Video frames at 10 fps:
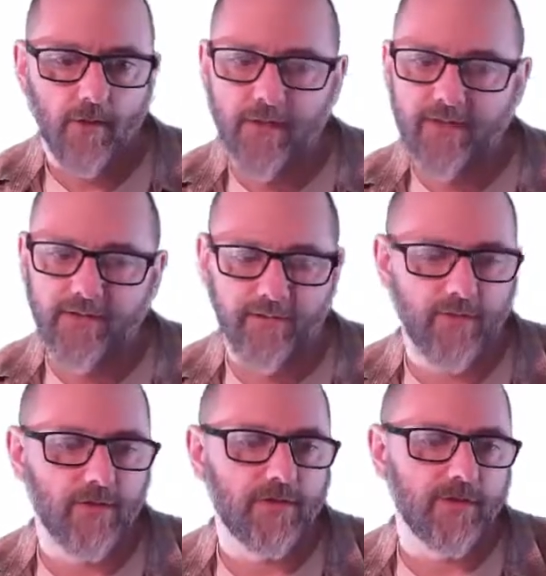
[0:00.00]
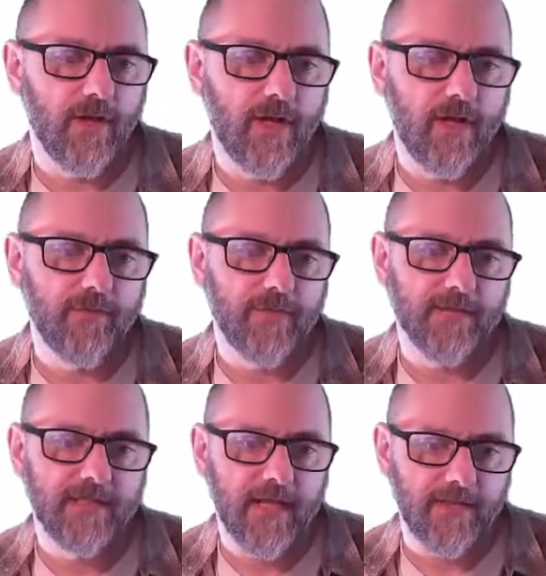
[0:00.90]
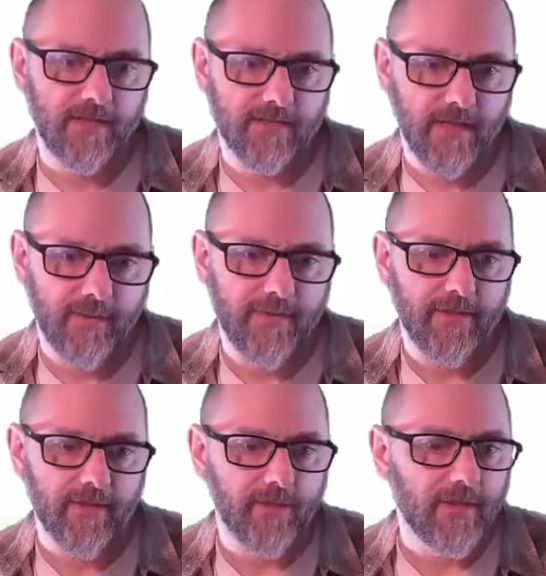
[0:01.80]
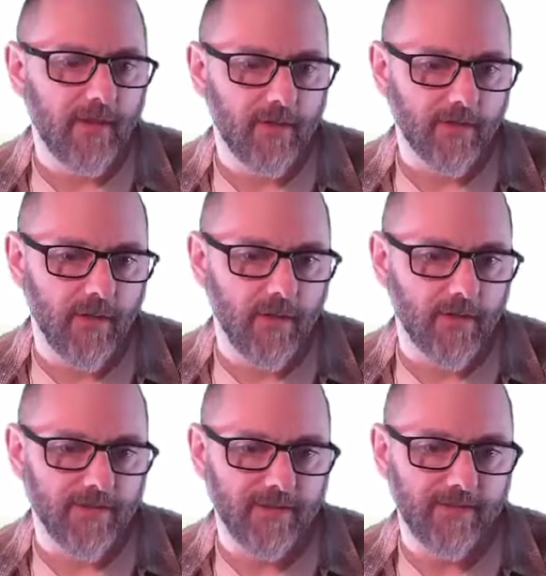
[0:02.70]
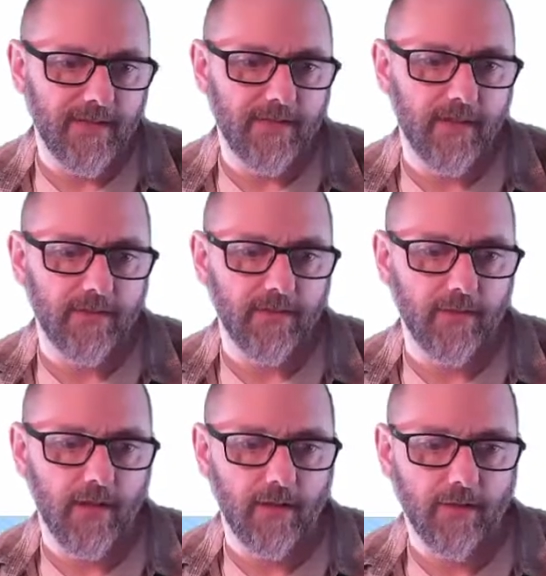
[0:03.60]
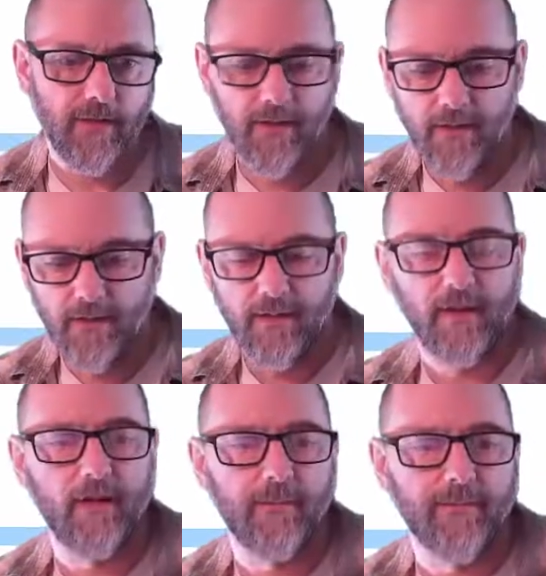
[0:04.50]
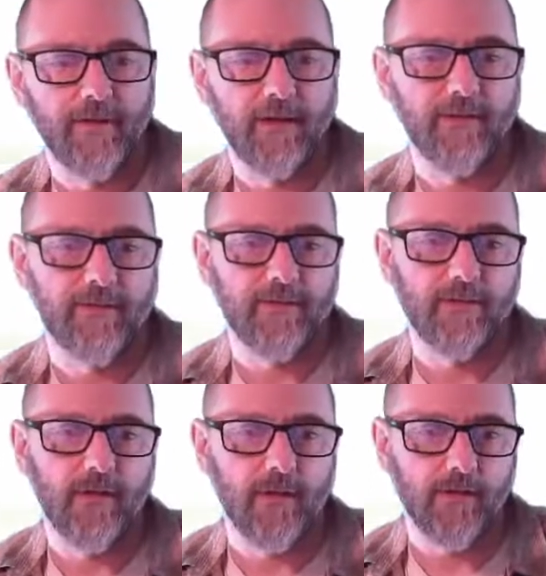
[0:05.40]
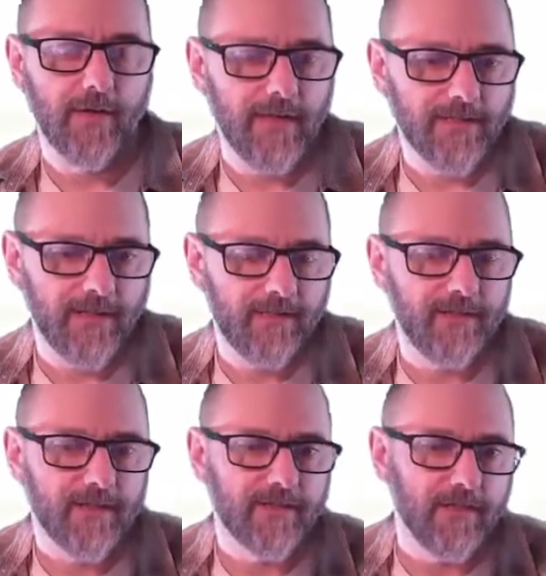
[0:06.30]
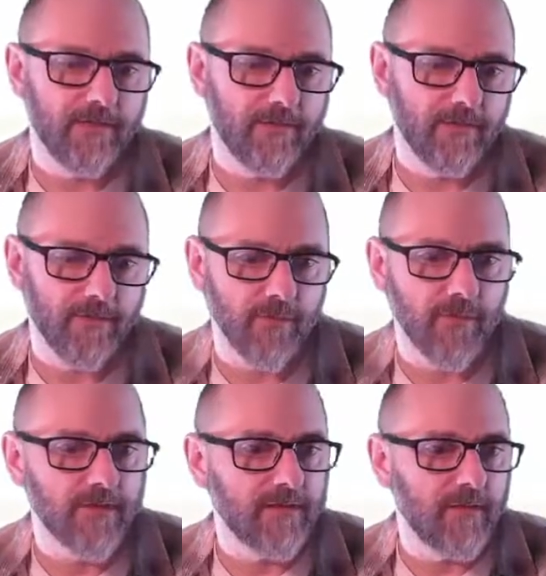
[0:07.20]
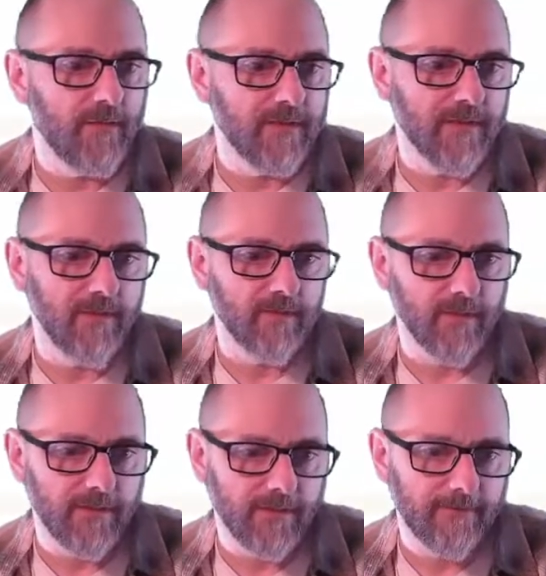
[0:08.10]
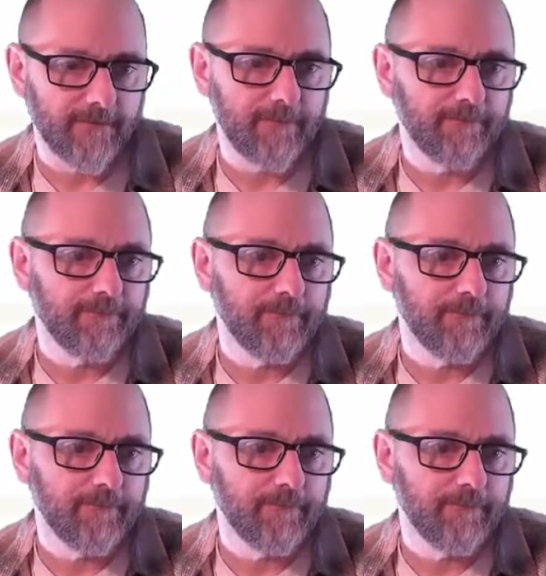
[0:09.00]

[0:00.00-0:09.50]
No, that doesn't work. So I'll fix that in the assignment. That should be color.rgb, not new color. The new color class in FX doesn't work the same way as the old one did.